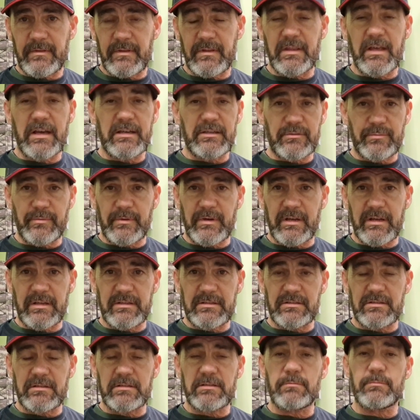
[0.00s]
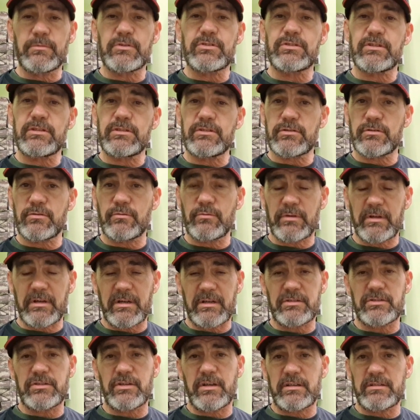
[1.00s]
That's what it is. The machine's not
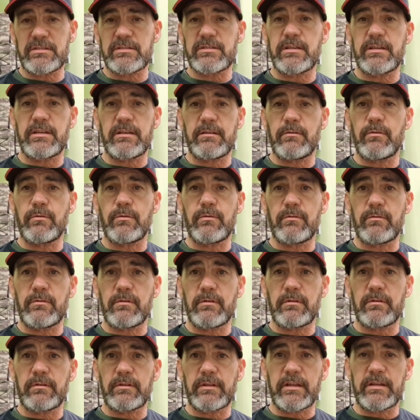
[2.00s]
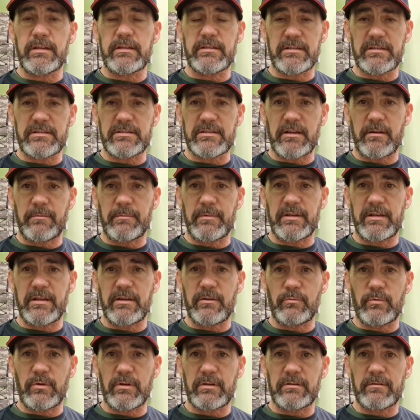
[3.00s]
getting a chance to let the
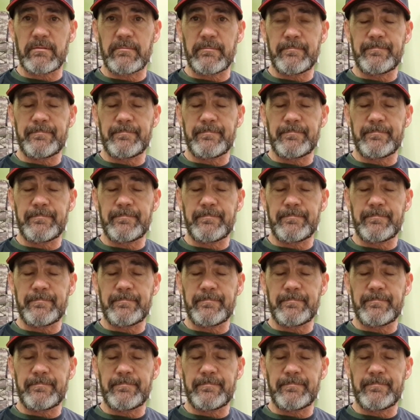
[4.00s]
discriminator work.